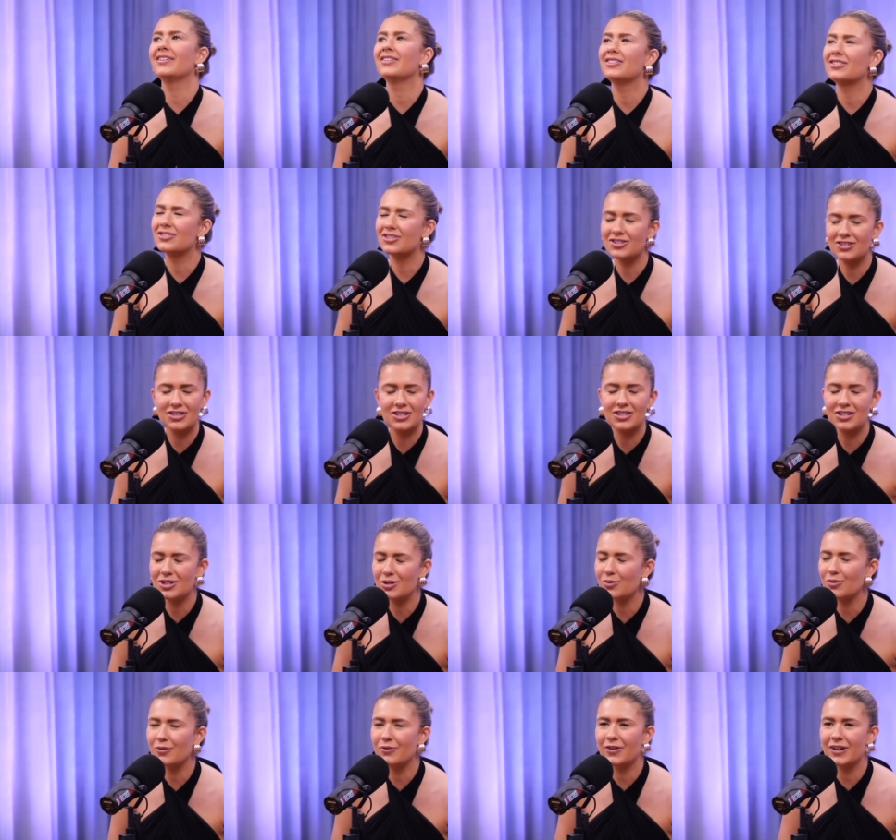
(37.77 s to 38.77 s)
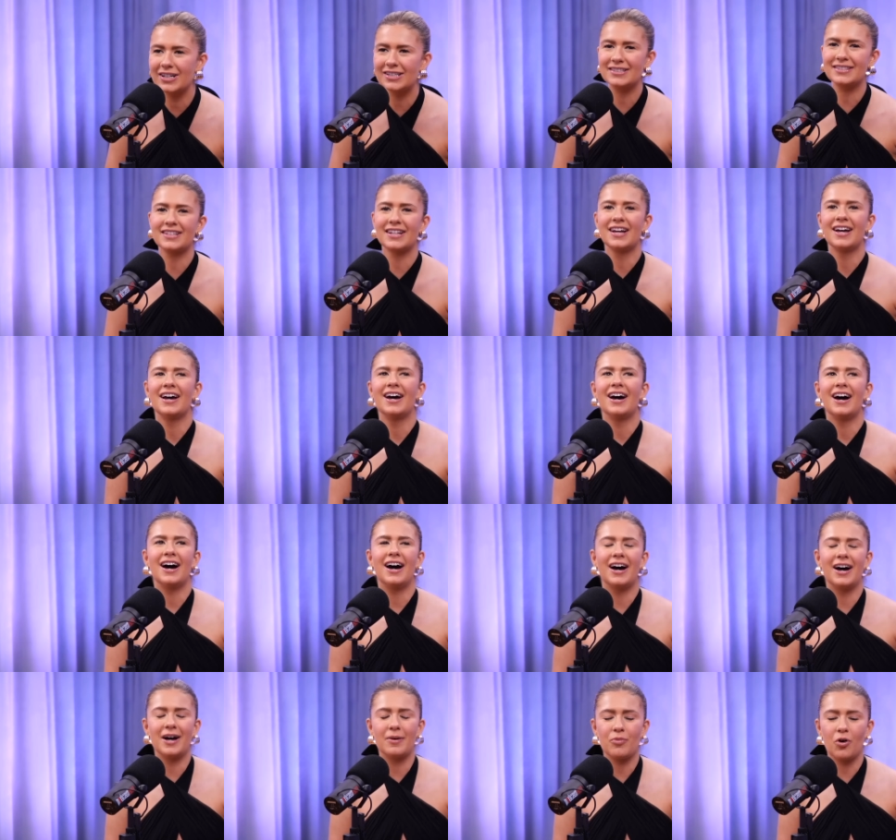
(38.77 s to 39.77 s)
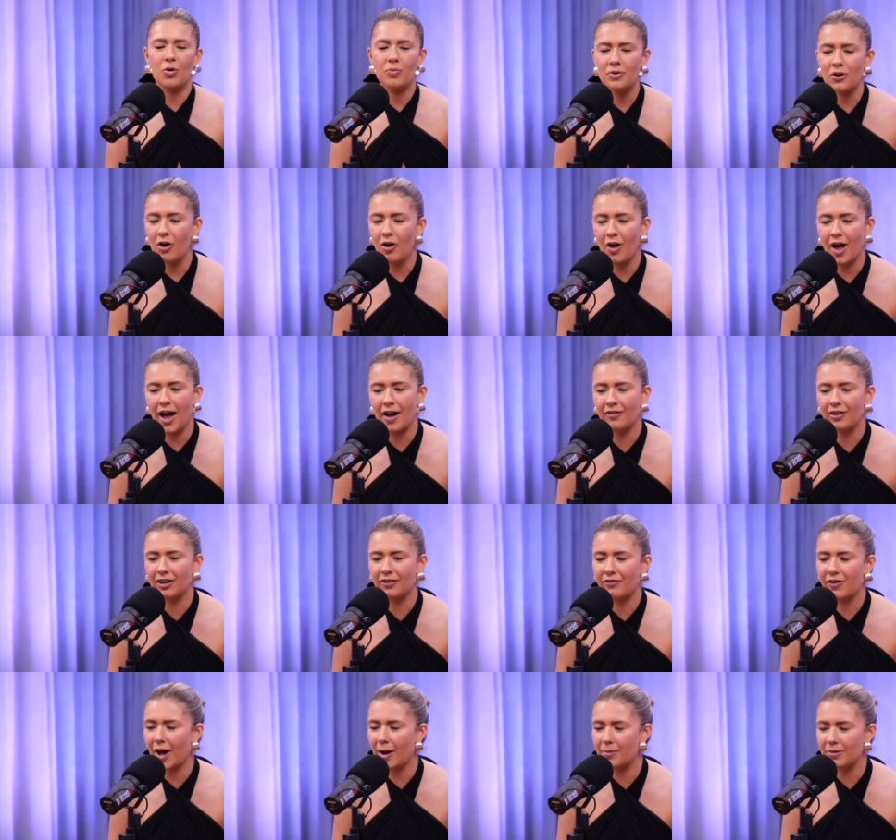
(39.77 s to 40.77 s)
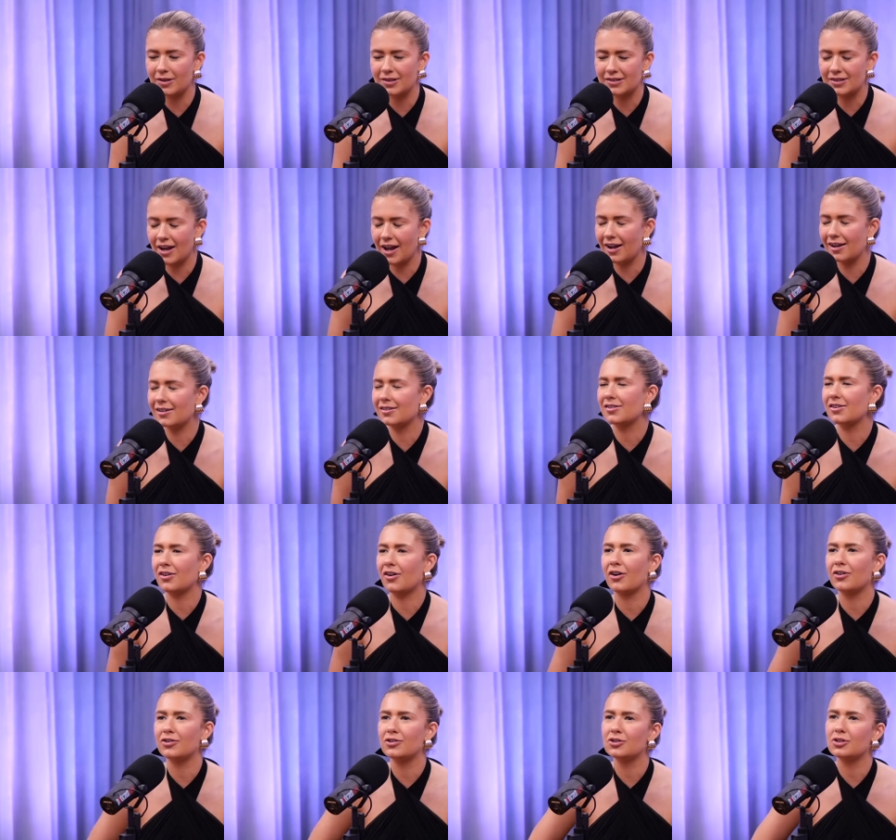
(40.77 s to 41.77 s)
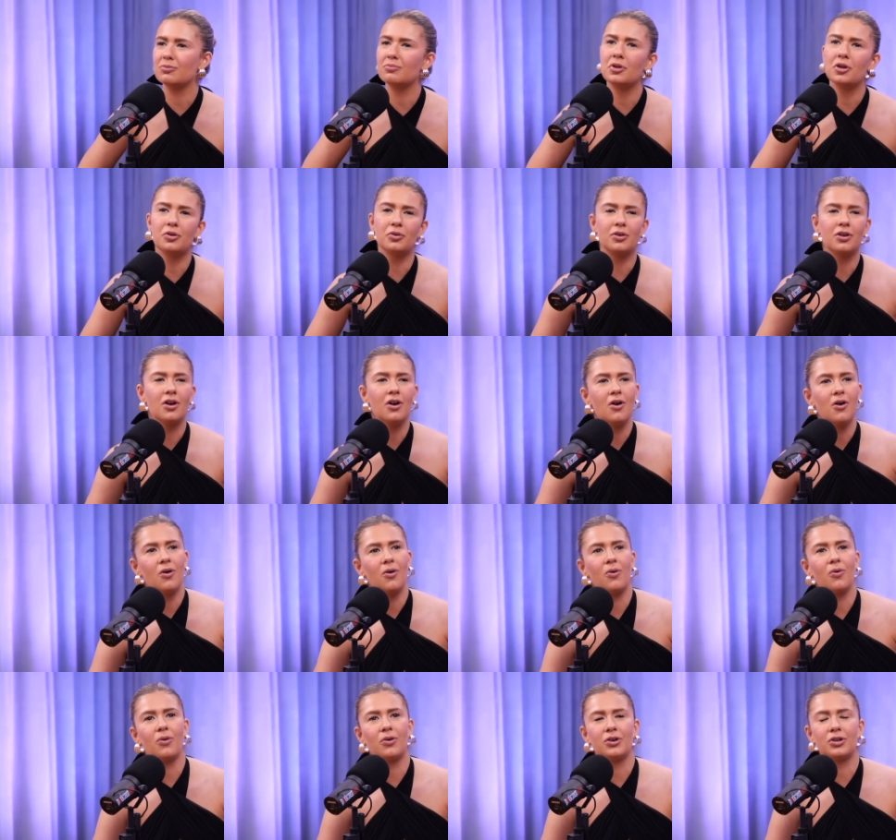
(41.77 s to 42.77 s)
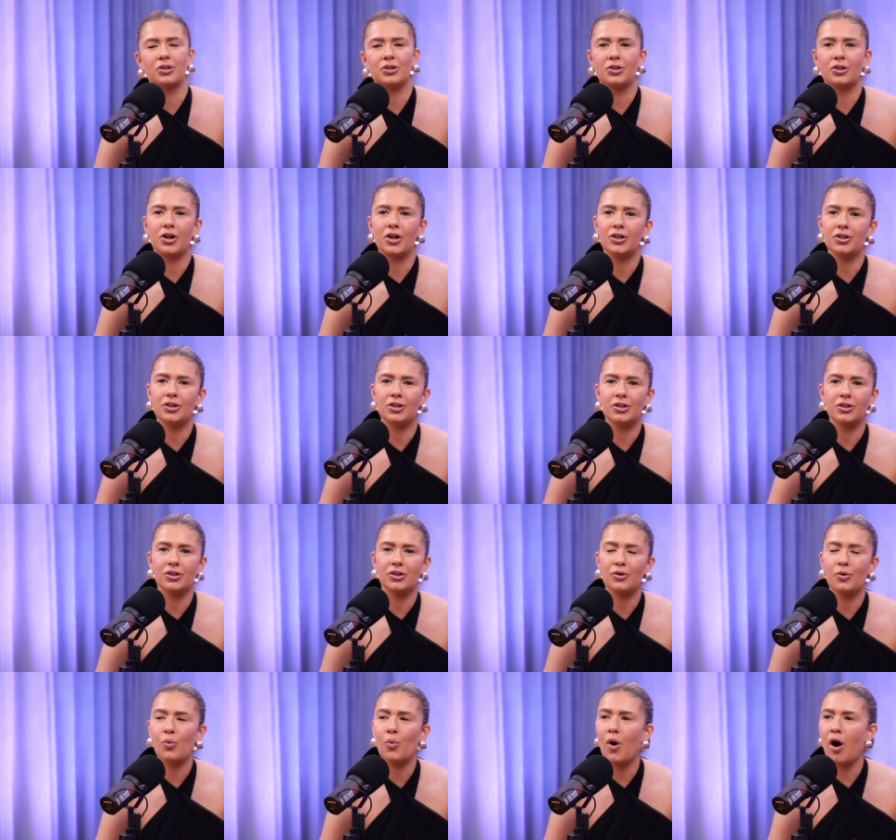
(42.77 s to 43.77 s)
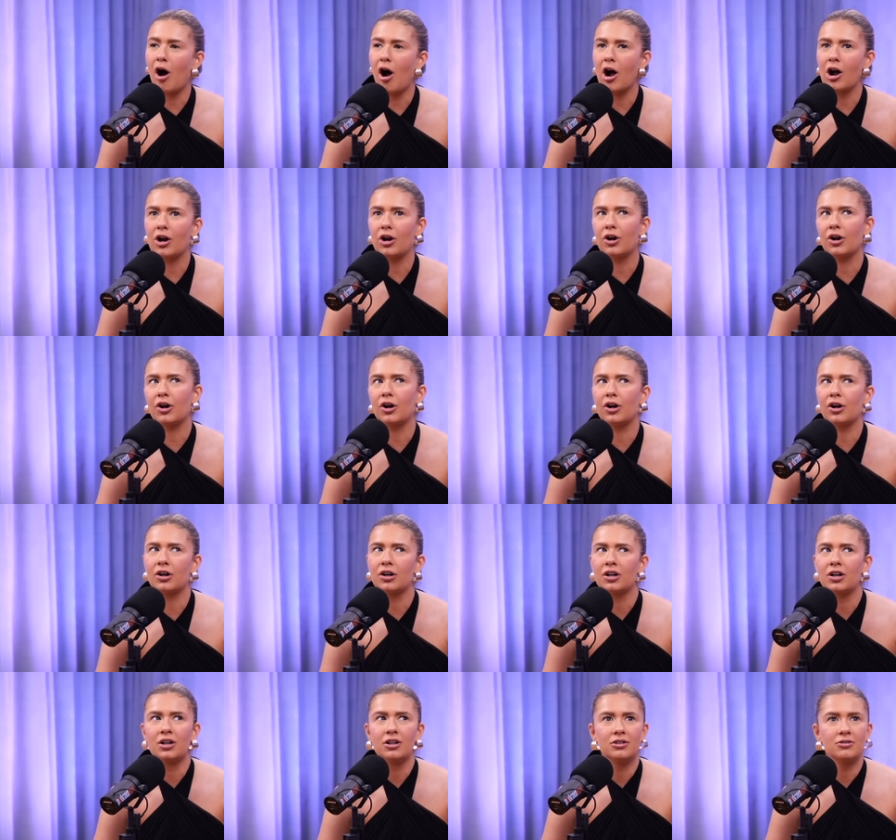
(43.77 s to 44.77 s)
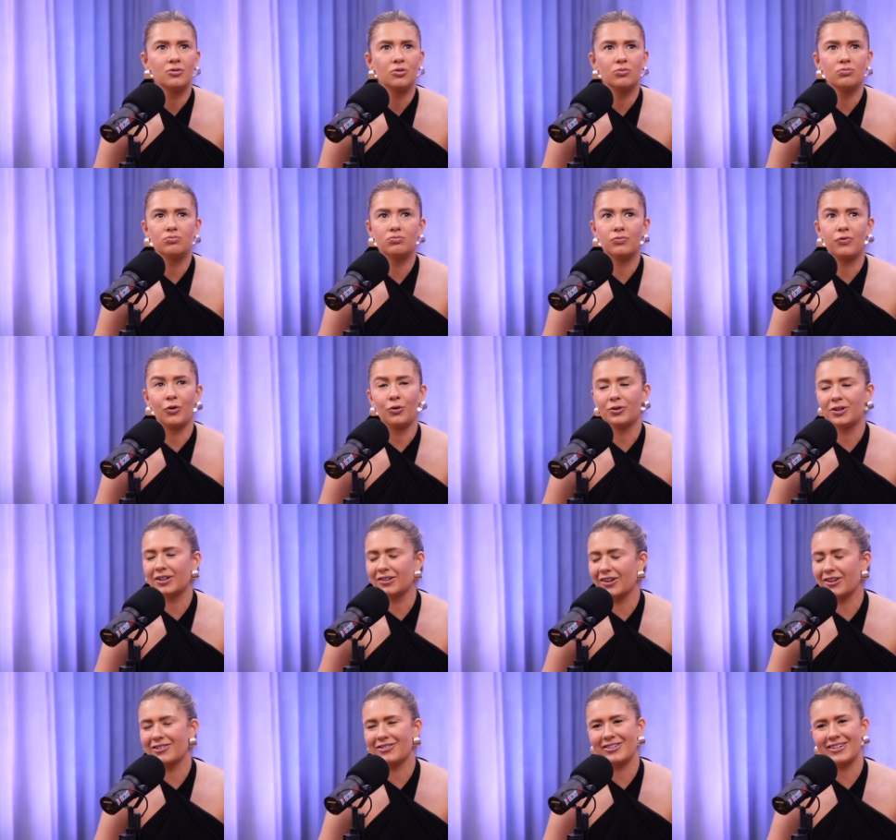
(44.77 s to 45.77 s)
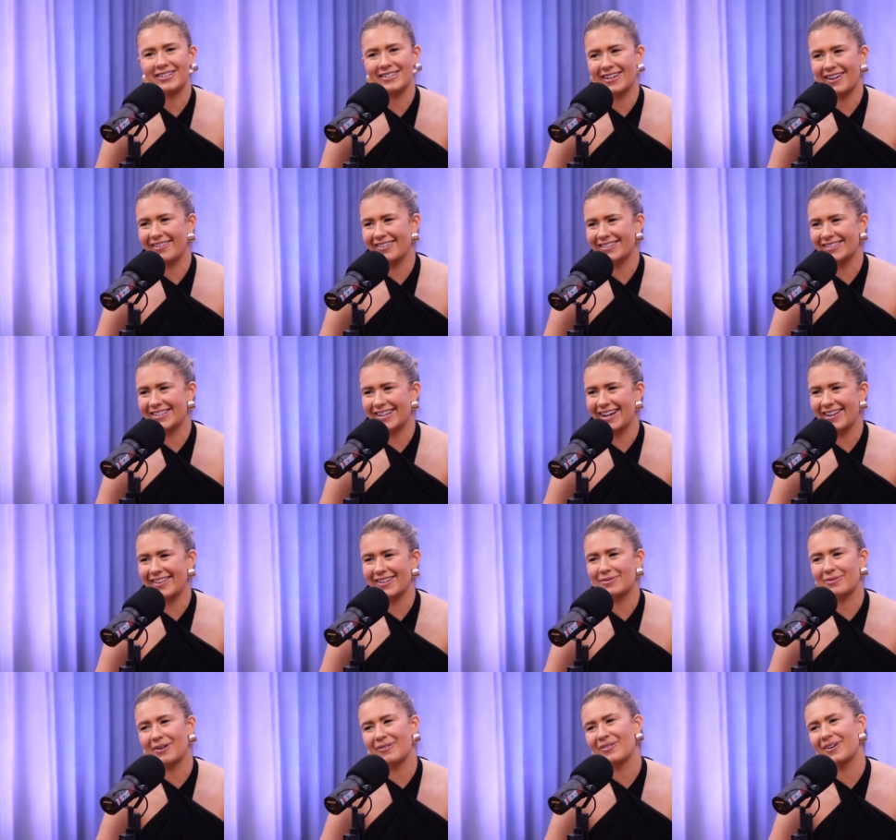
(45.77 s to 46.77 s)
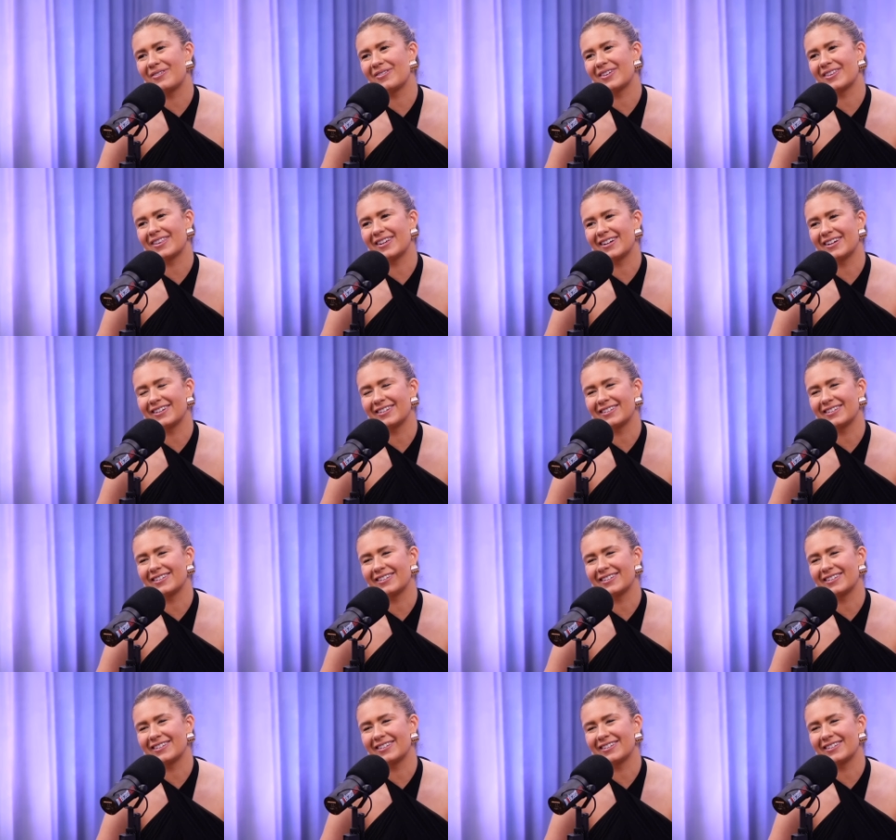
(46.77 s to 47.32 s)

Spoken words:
just the two of us. Hope you're all having a fabulous day as you're on your commute or you're on your little walk or folding laundry, as I always say. That's my favorite thing.